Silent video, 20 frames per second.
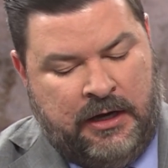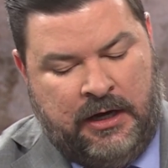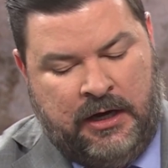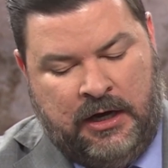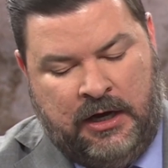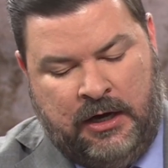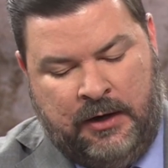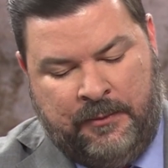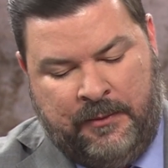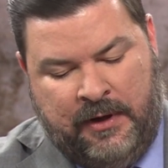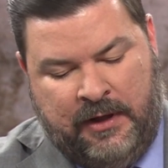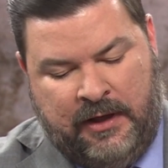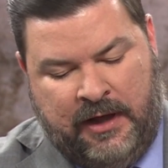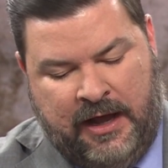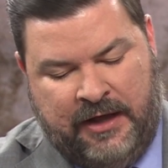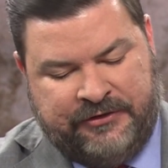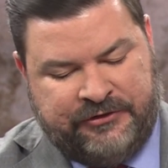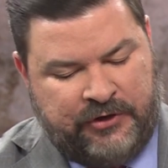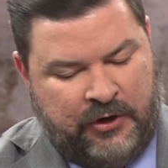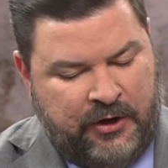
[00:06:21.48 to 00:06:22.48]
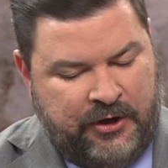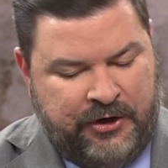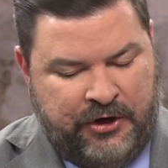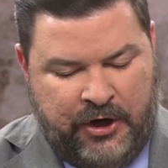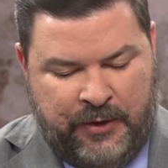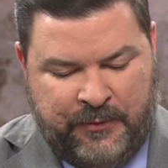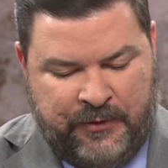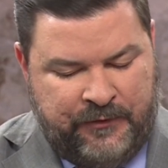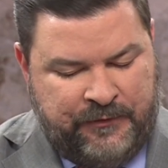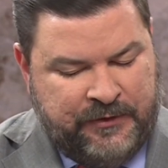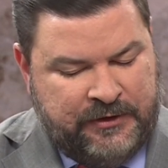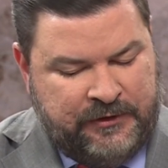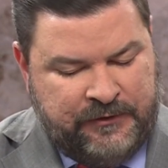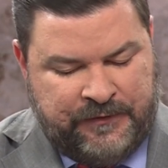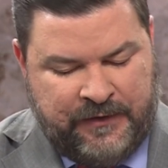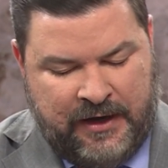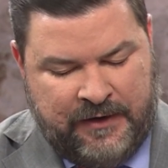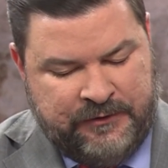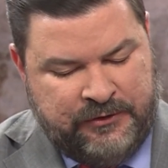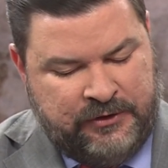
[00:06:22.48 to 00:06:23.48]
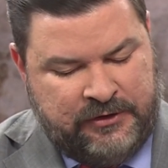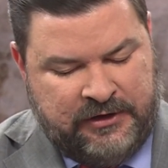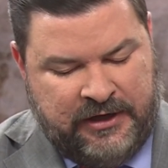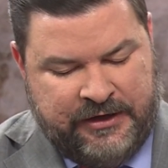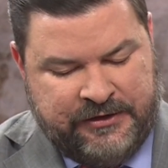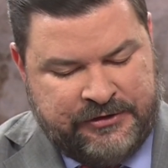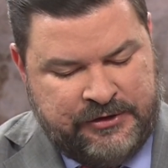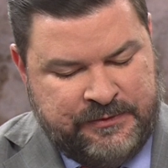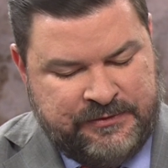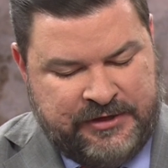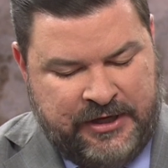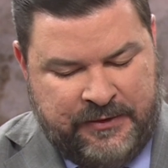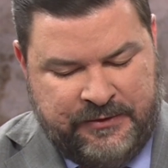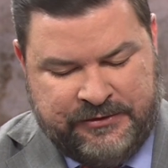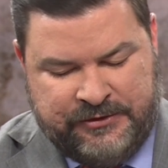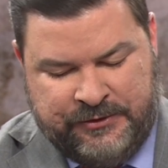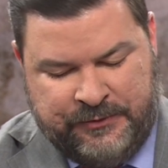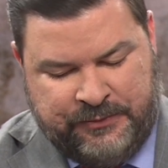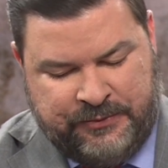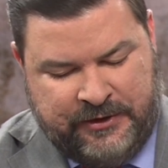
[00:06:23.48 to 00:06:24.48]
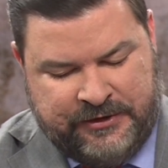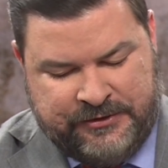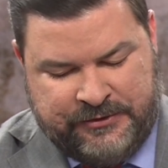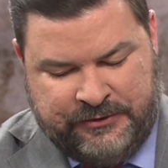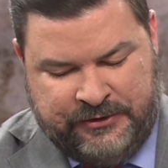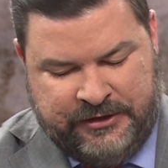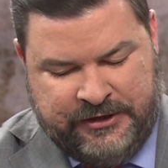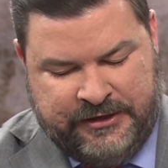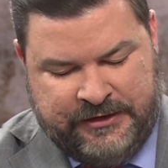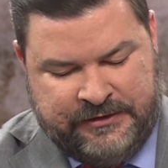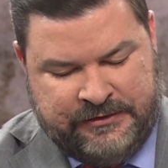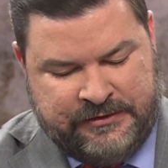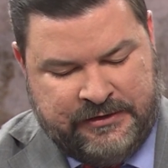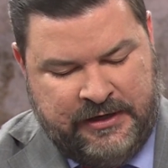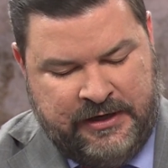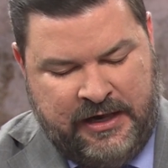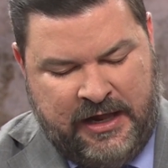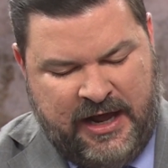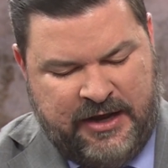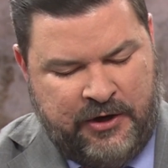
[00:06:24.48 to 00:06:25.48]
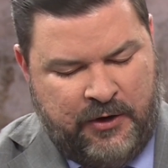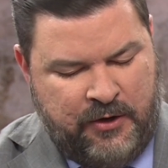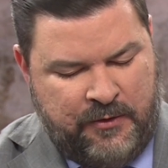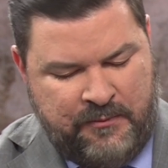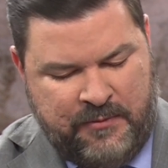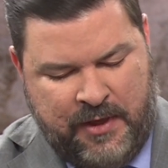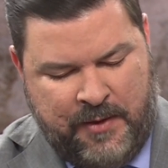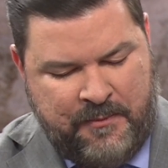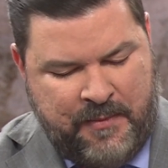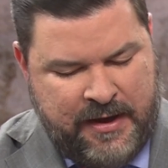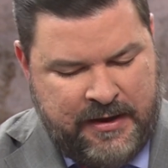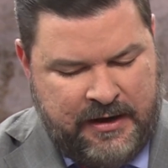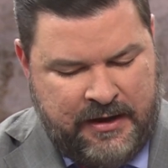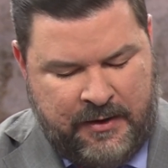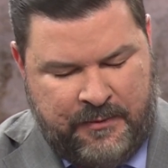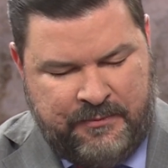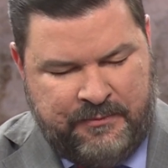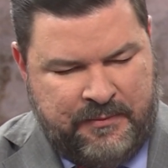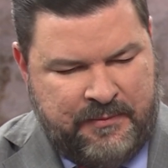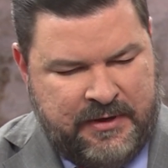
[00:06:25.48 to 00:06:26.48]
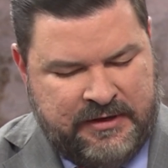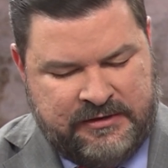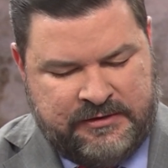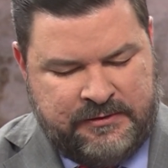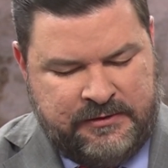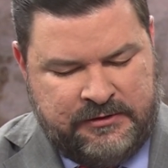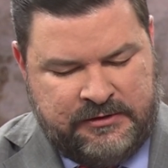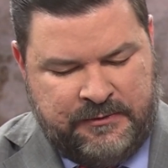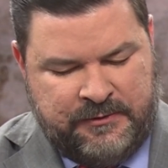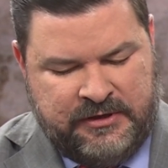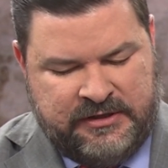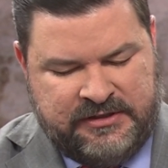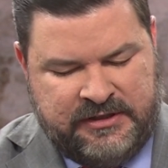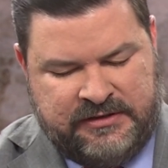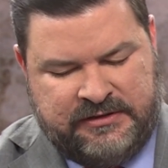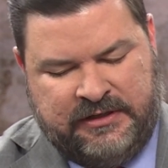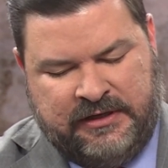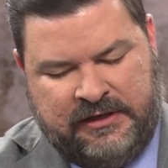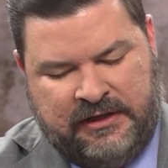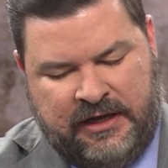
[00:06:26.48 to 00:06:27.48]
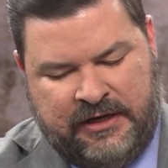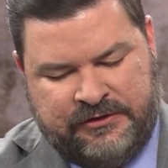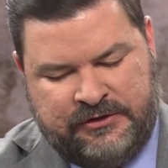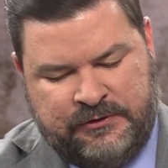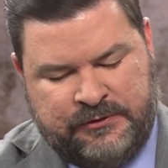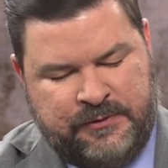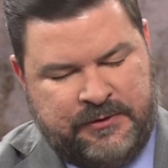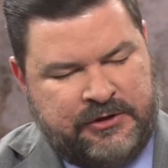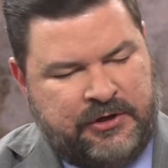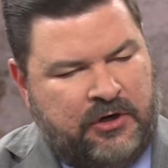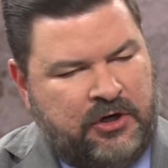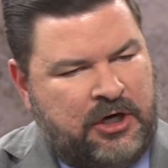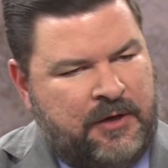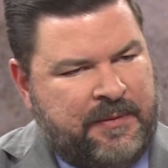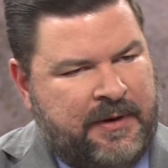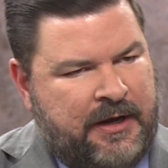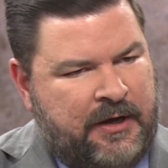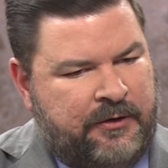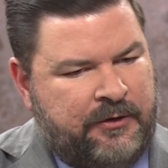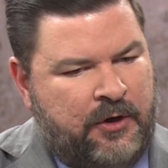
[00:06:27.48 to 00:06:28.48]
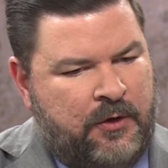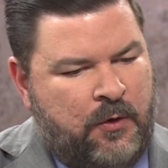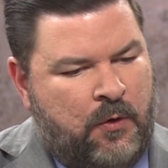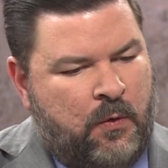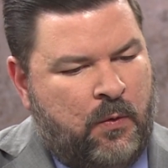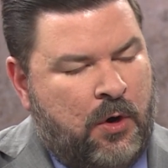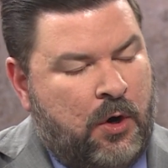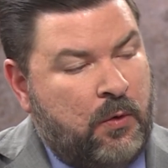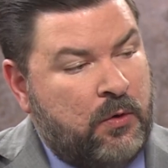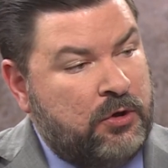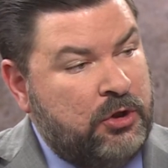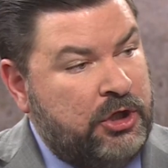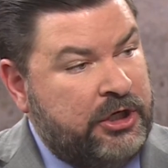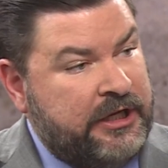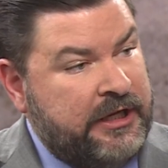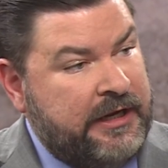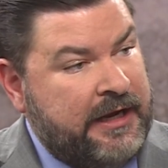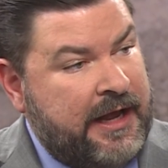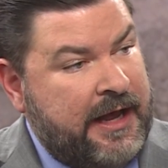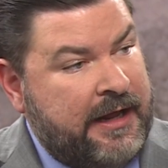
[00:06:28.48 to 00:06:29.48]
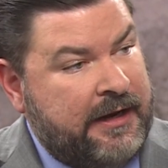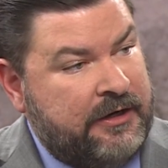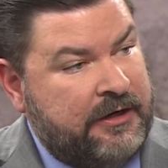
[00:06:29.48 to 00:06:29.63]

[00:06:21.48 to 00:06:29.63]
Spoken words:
I saw a number, 55 new classrooms. That was in a press release. I know it may not be some existing classrooms, but talk about what we're looking at in